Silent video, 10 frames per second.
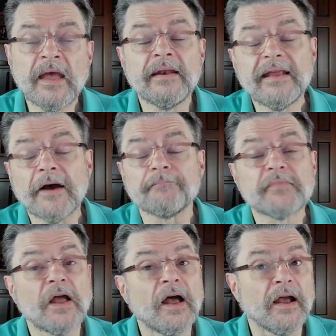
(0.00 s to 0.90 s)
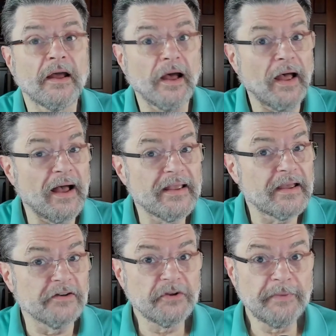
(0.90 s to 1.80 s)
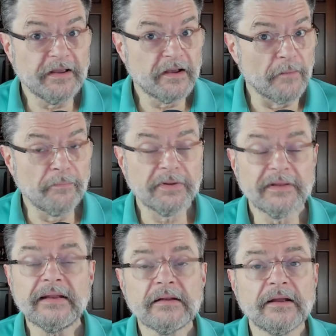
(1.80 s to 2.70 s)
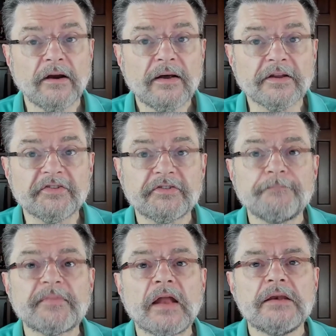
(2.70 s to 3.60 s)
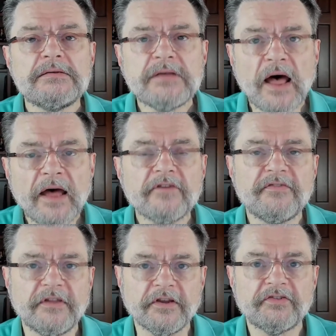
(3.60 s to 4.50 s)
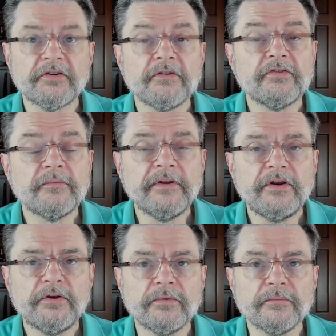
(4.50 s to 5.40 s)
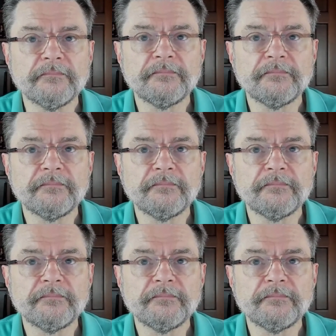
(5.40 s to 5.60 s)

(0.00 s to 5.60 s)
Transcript: Now, again, to be completely honest, none of this should be new.